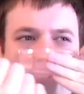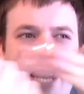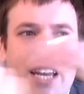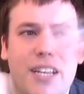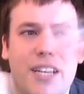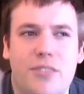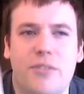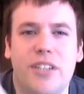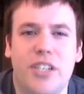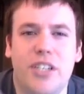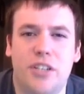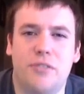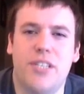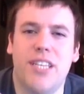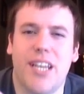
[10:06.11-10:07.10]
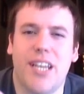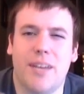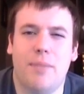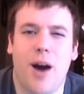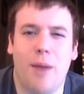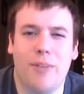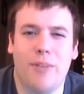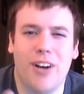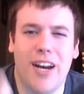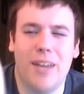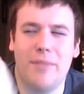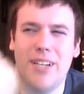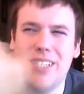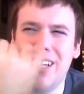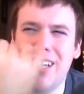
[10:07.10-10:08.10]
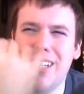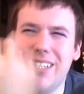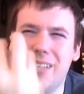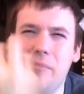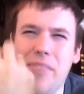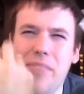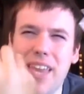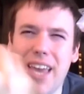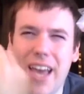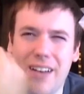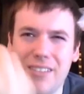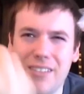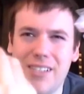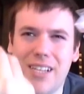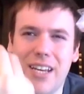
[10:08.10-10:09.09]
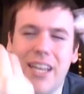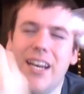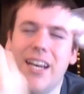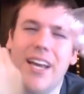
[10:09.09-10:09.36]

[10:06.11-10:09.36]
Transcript: it is really juicy like a pomegranate, but it's got something else in it,